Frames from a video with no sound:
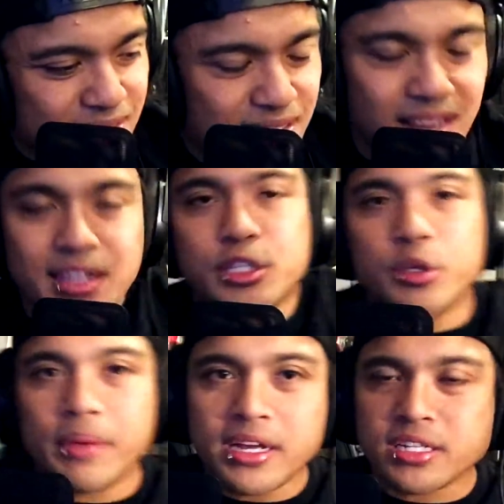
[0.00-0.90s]
Nothing
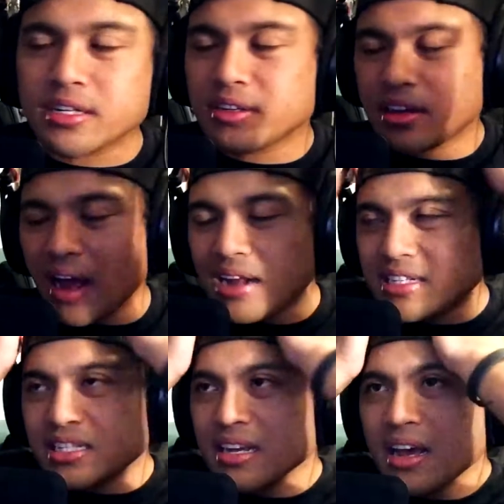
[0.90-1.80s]
too major. I
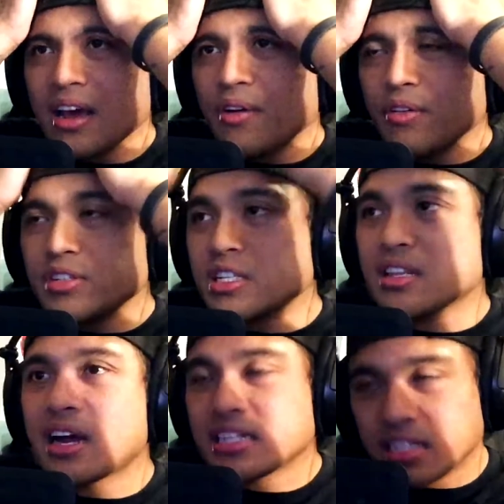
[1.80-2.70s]
just I
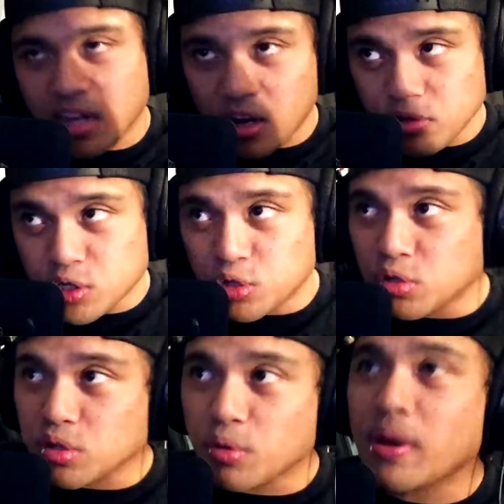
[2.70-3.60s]
just thought it was
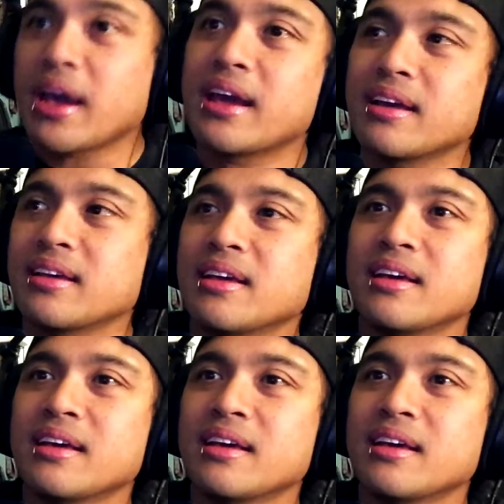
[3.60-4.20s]
cool the way